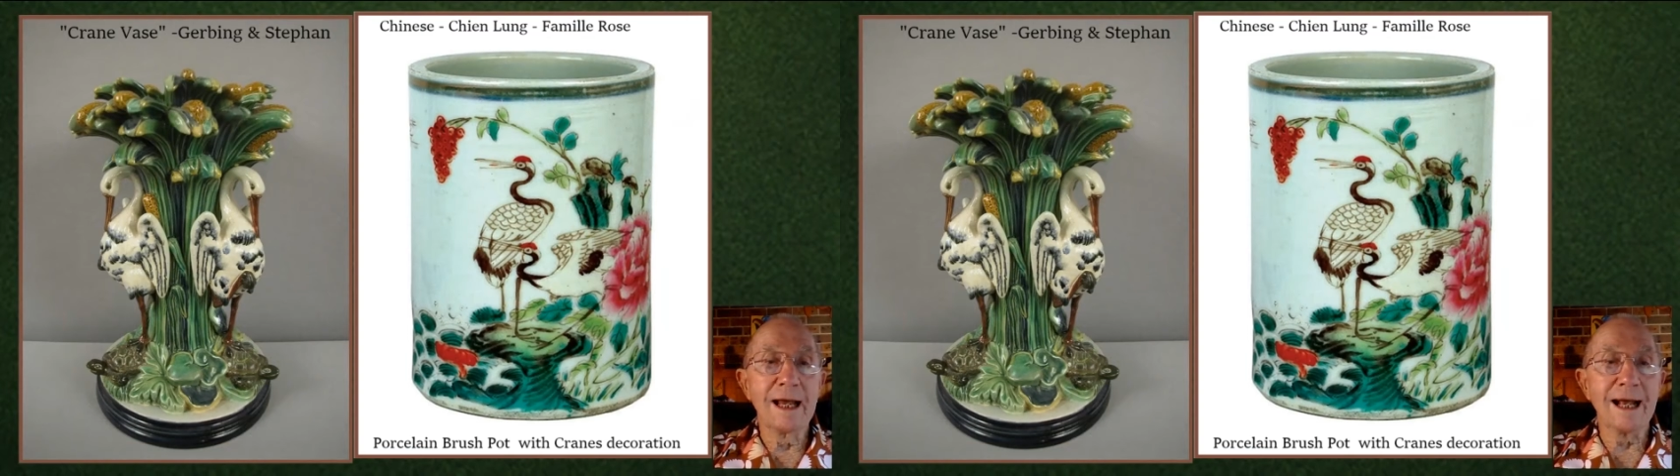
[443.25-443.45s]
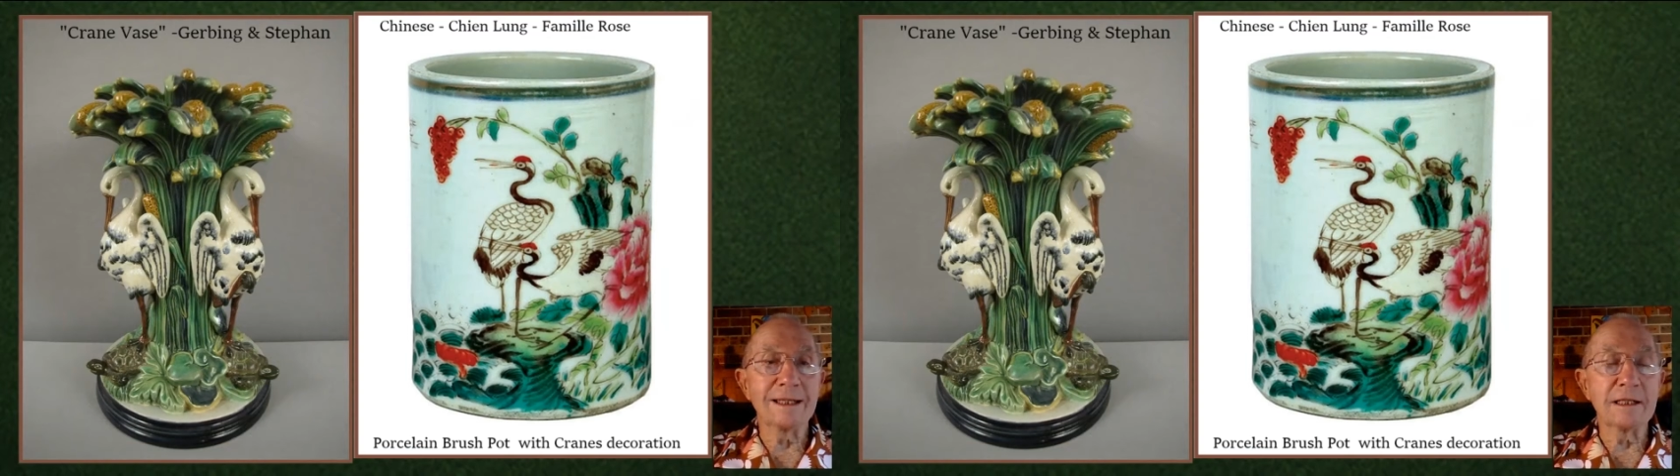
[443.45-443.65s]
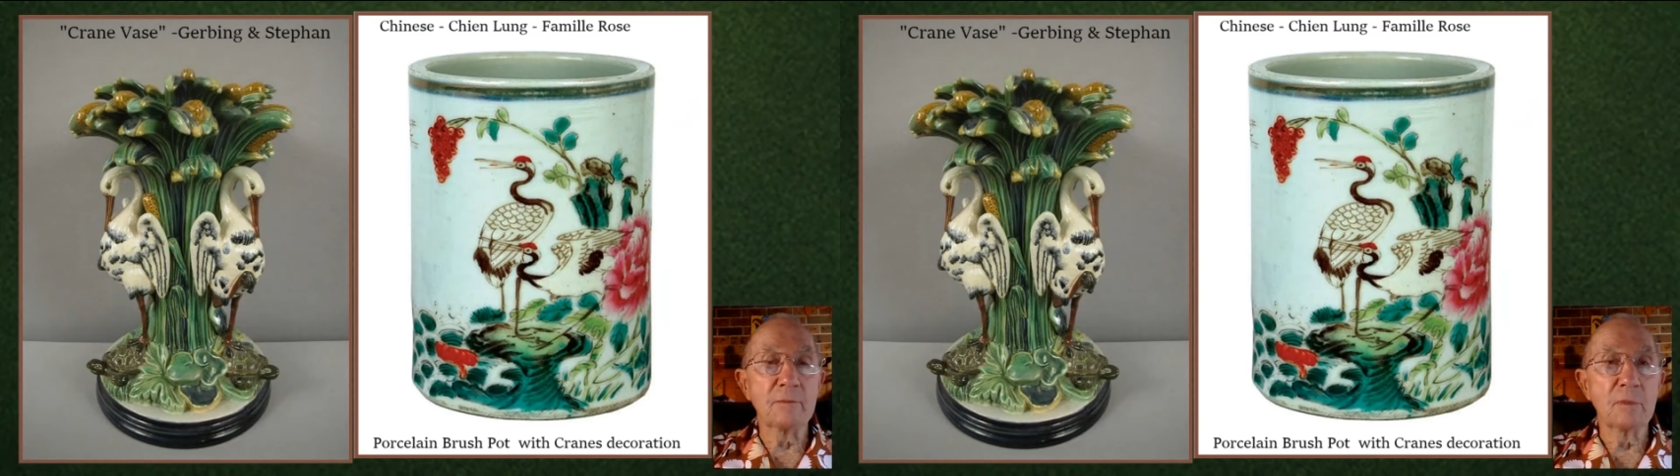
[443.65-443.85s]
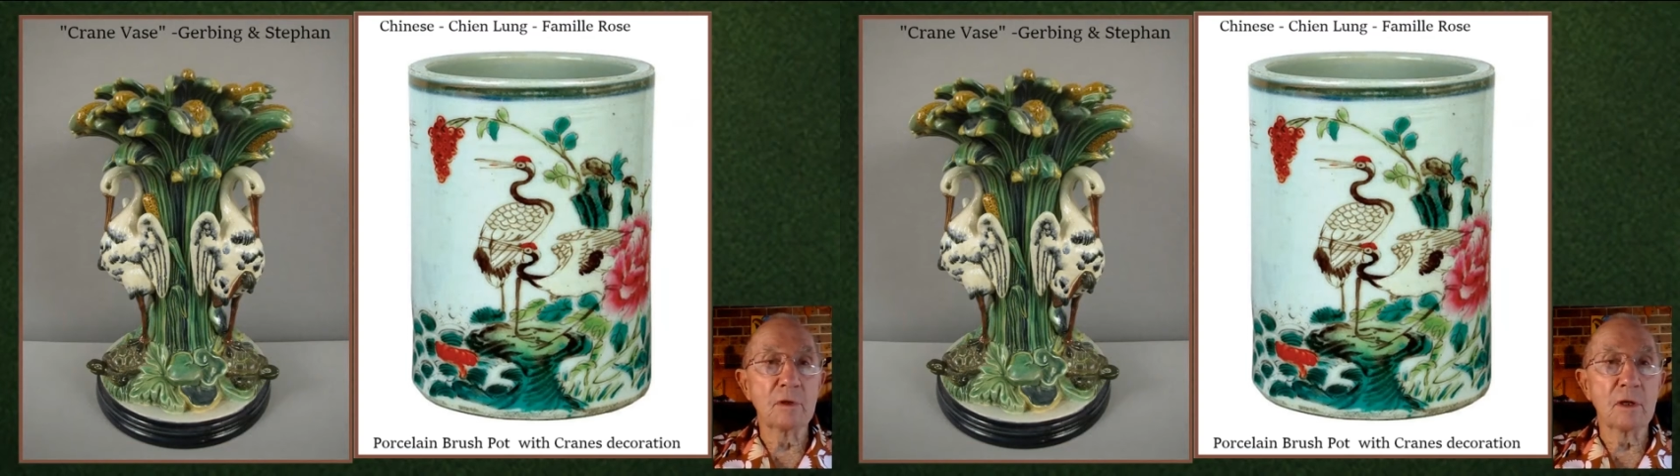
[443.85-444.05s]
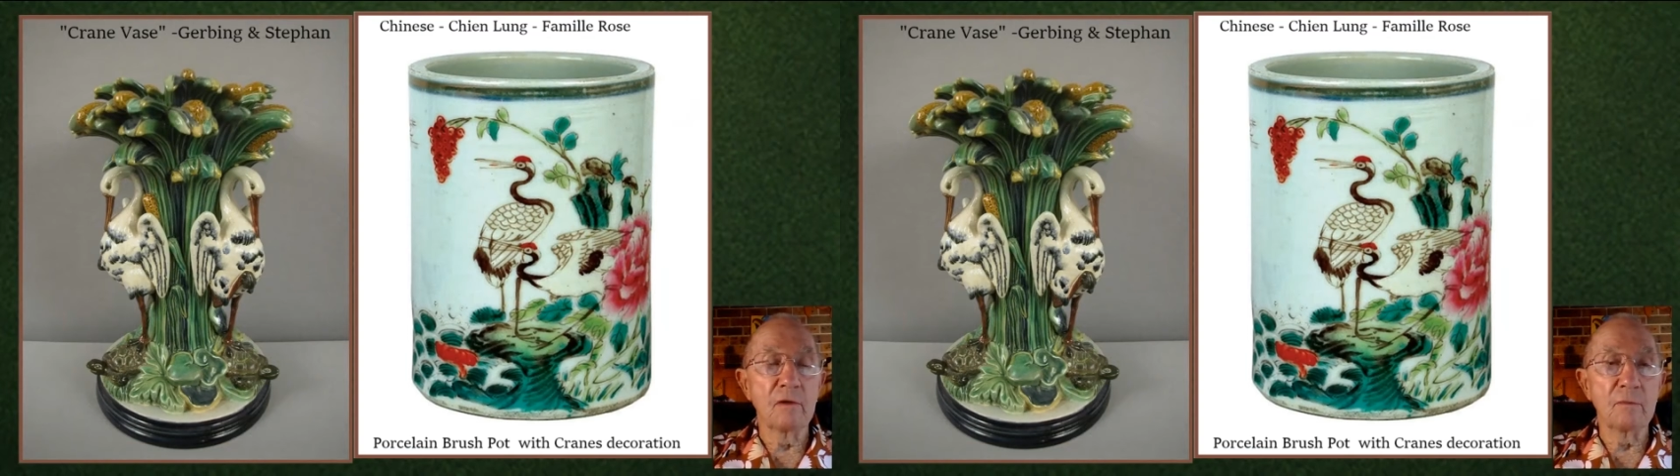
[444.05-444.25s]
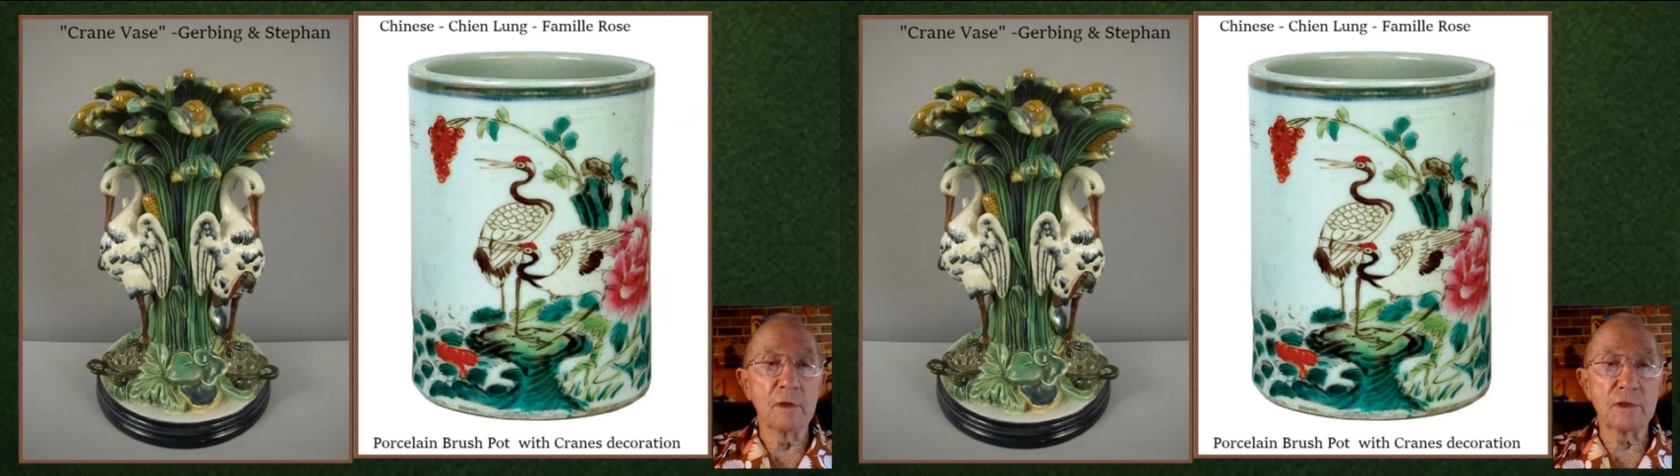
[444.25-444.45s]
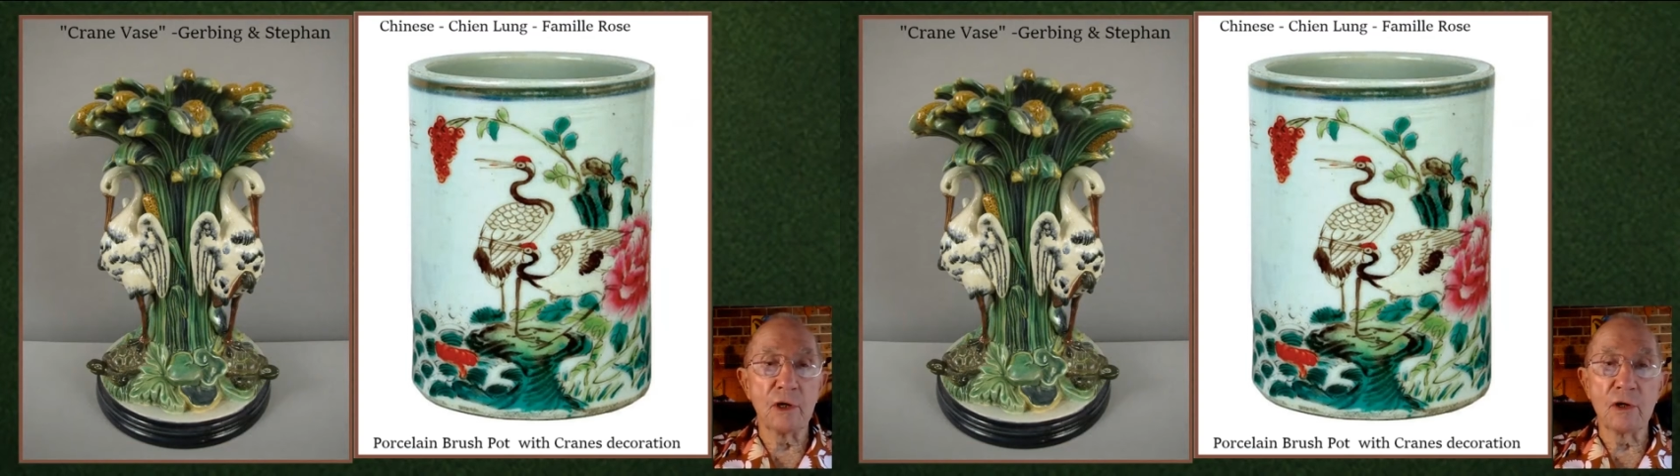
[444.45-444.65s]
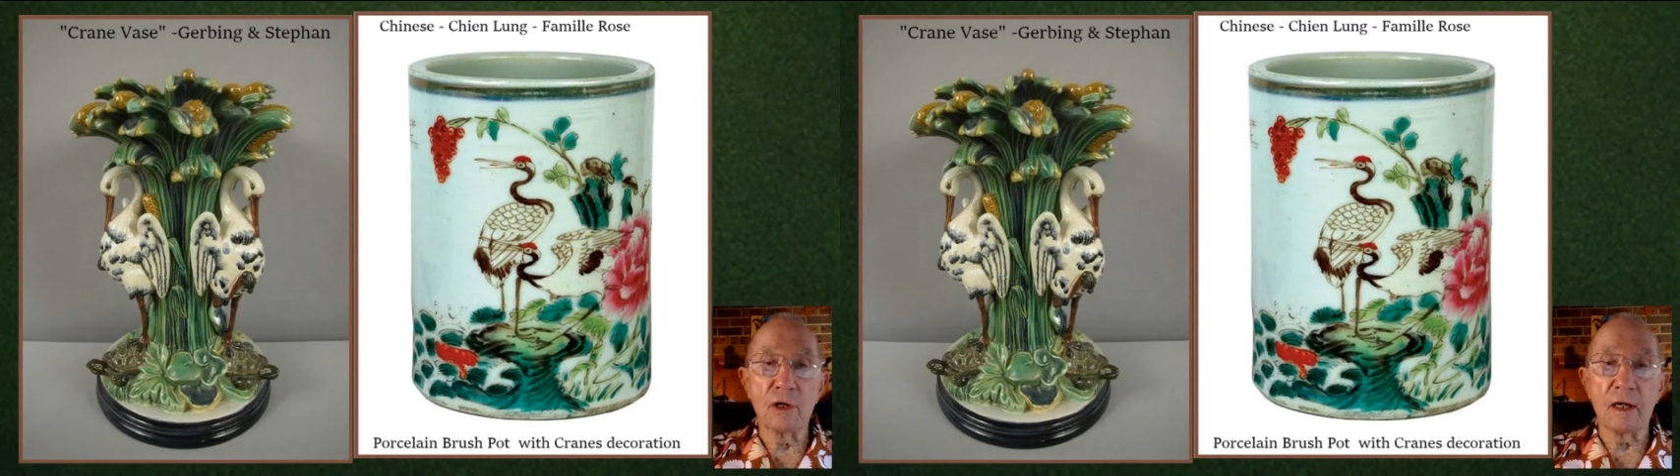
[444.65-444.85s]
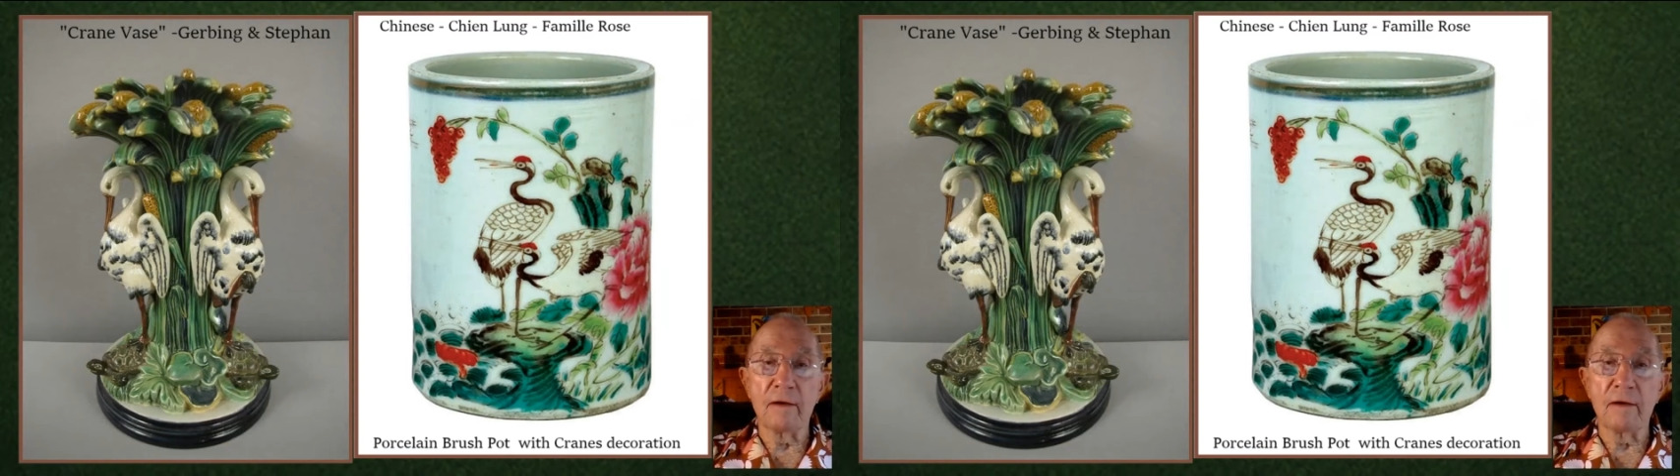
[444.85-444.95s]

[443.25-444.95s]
a symbol of maternal